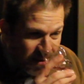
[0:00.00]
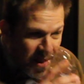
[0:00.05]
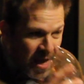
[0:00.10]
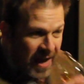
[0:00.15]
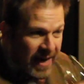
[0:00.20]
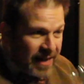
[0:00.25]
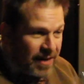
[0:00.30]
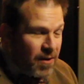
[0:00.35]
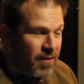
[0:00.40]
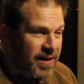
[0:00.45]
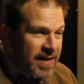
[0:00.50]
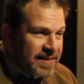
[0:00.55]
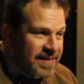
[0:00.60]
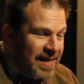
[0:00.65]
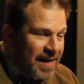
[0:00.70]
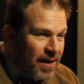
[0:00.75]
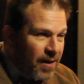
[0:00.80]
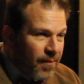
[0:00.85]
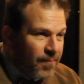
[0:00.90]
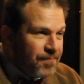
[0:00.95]
I can already
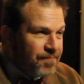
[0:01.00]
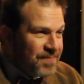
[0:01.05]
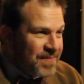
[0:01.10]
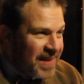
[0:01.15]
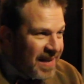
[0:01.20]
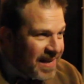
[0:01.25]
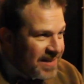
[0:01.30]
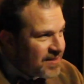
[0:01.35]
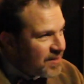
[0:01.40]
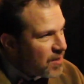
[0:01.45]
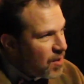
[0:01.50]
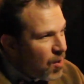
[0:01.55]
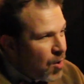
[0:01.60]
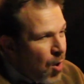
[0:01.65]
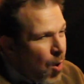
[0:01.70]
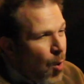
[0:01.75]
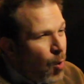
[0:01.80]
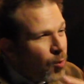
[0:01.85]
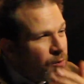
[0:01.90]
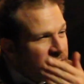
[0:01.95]
tell, hits in a
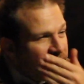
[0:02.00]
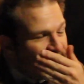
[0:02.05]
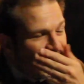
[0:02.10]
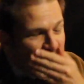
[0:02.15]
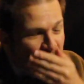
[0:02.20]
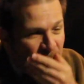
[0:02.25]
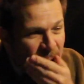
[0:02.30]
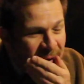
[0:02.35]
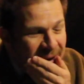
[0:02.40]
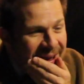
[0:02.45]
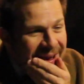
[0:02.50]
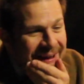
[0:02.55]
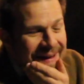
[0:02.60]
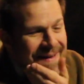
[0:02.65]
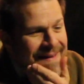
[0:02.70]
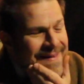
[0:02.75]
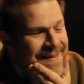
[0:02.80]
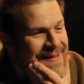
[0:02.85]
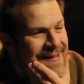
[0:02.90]
whole different way.